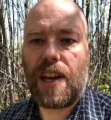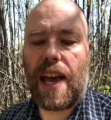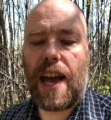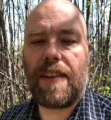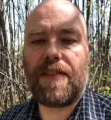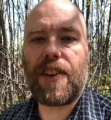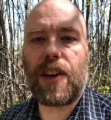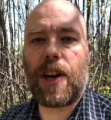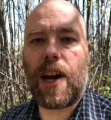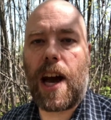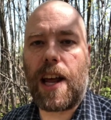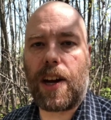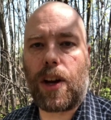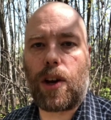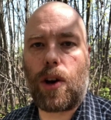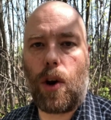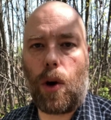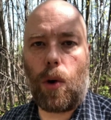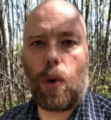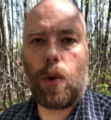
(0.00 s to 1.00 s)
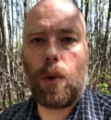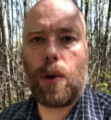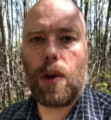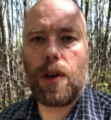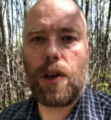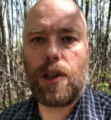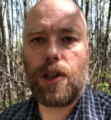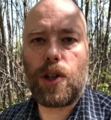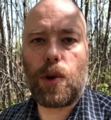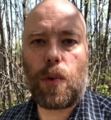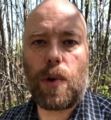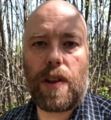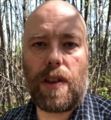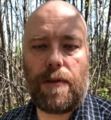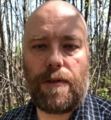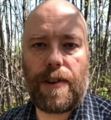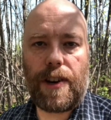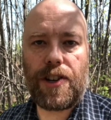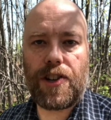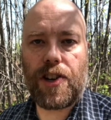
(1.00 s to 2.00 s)
you have to kind of go to where
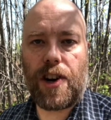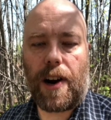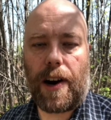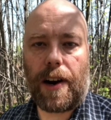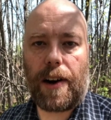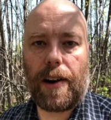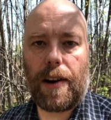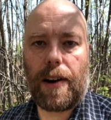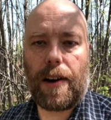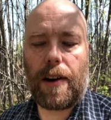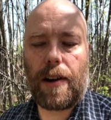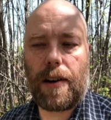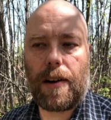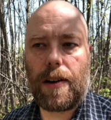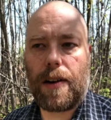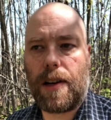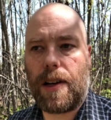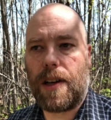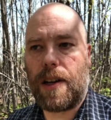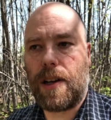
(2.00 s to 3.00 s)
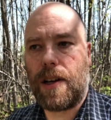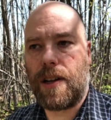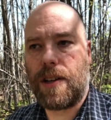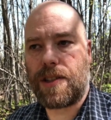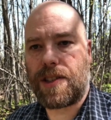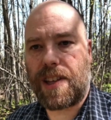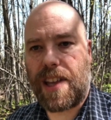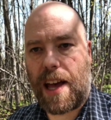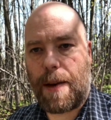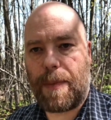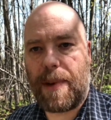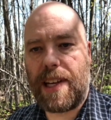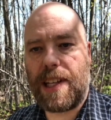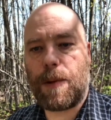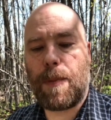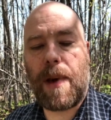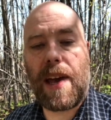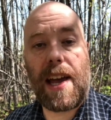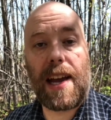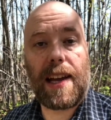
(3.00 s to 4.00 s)
the fish are. So that
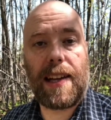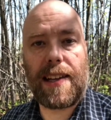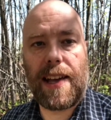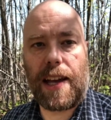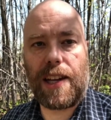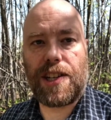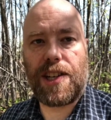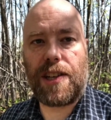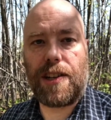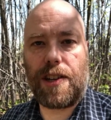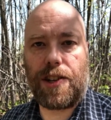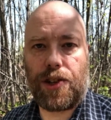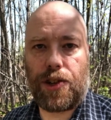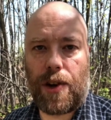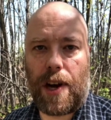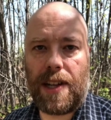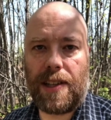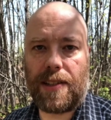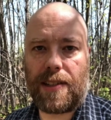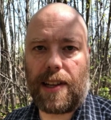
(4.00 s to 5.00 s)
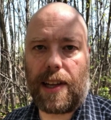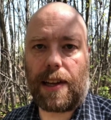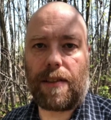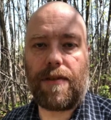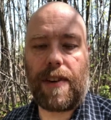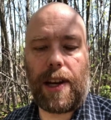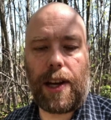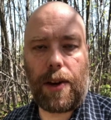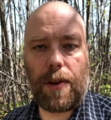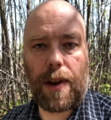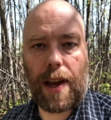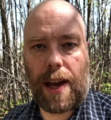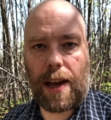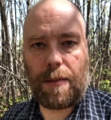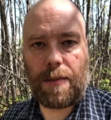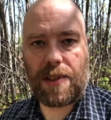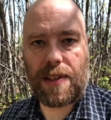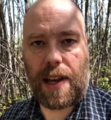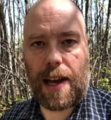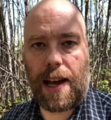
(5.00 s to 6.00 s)
means paying attention to trends like video
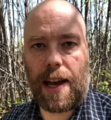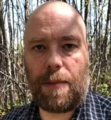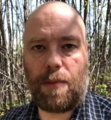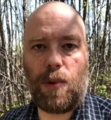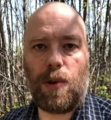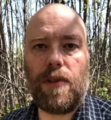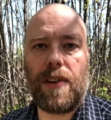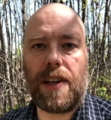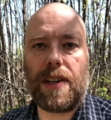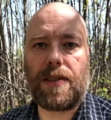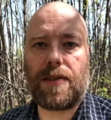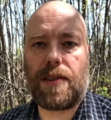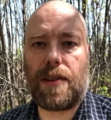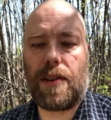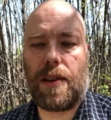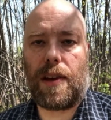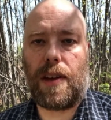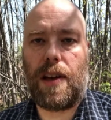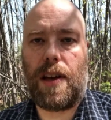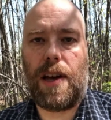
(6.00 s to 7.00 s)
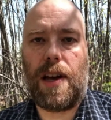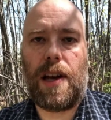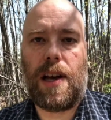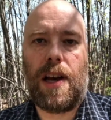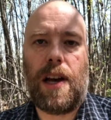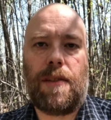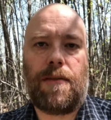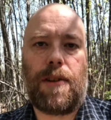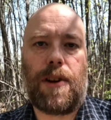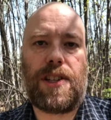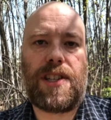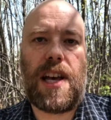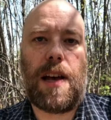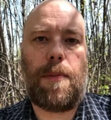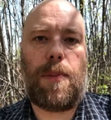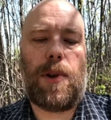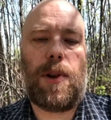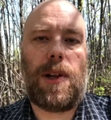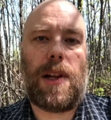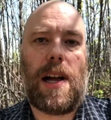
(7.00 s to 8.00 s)
games and movies. For
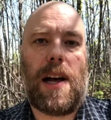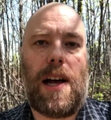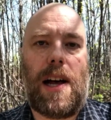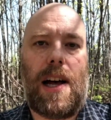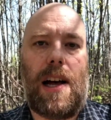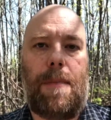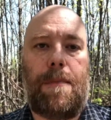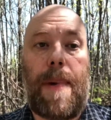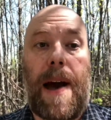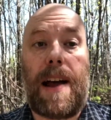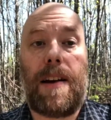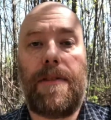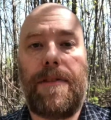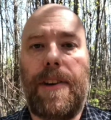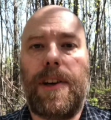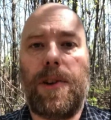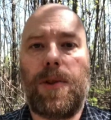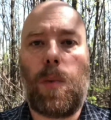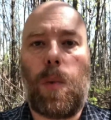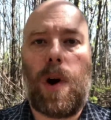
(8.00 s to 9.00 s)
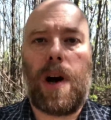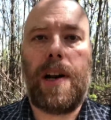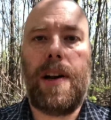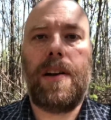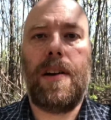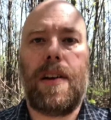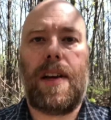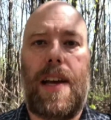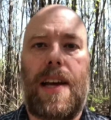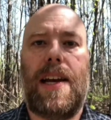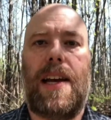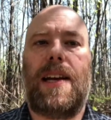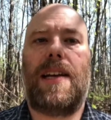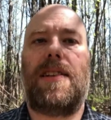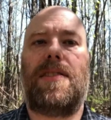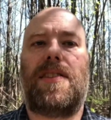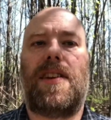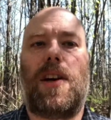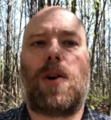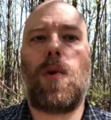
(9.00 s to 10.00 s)
example, Battlefield 1
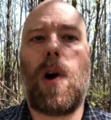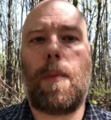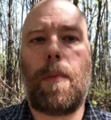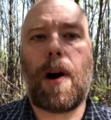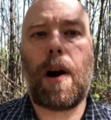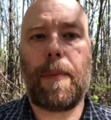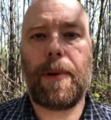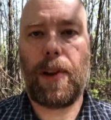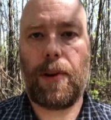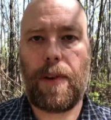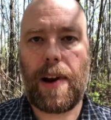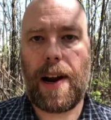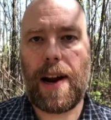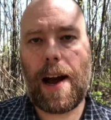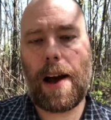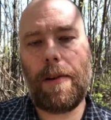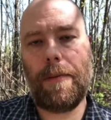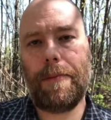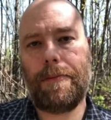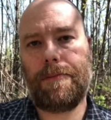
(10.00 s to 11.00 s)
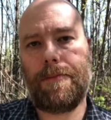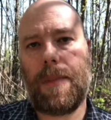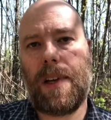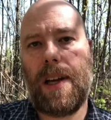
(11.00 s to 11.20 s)
is quite popular right now.